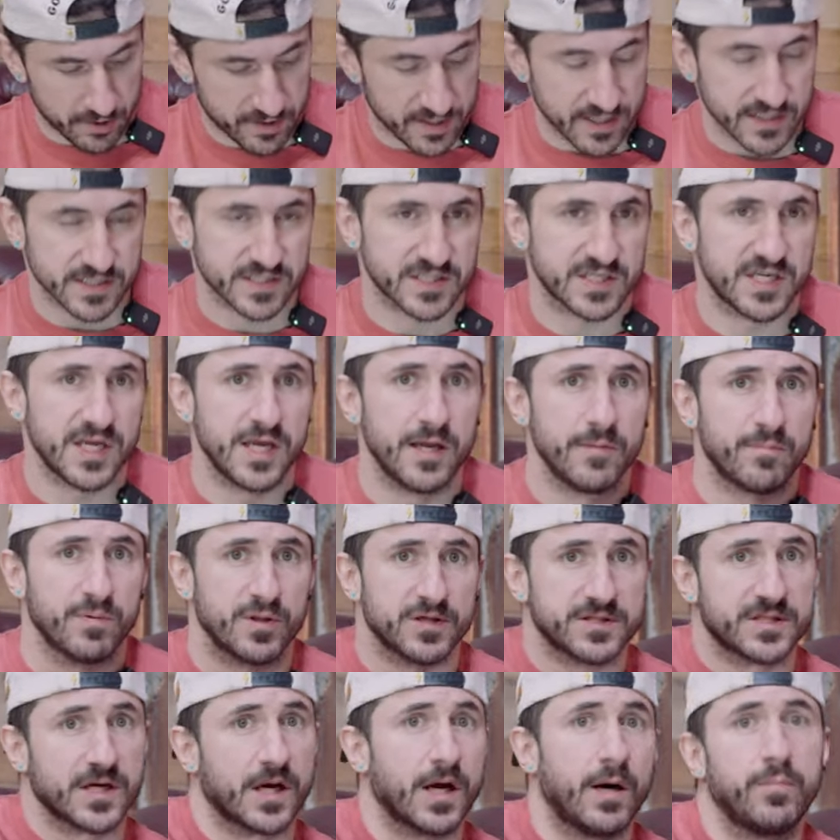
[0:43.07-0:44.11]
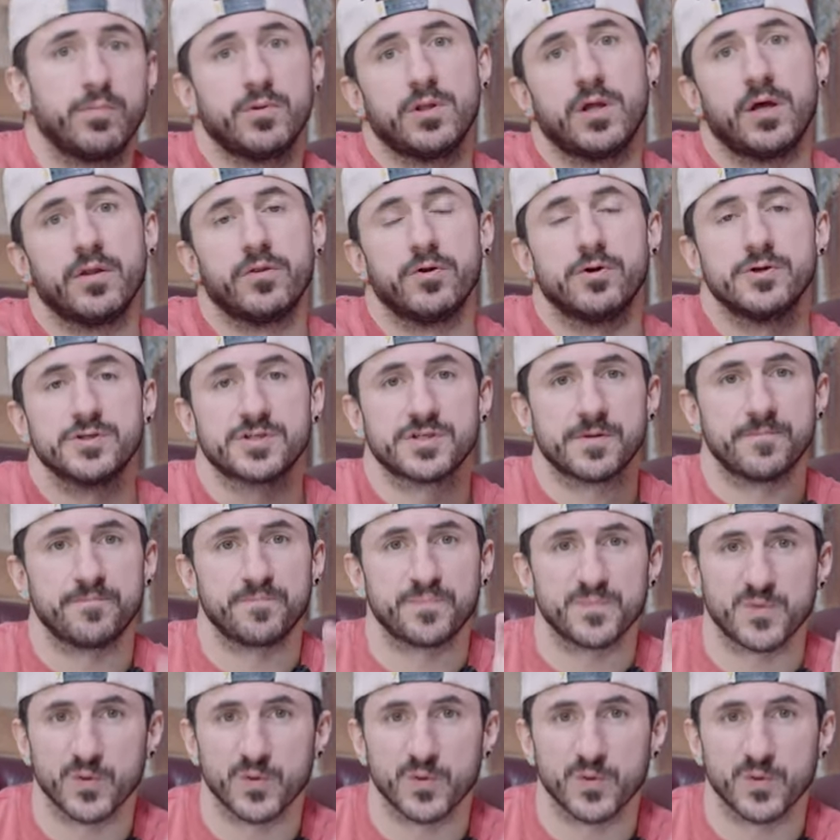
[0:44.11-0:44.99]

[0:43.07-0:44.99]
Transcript: This tee plus a couple others.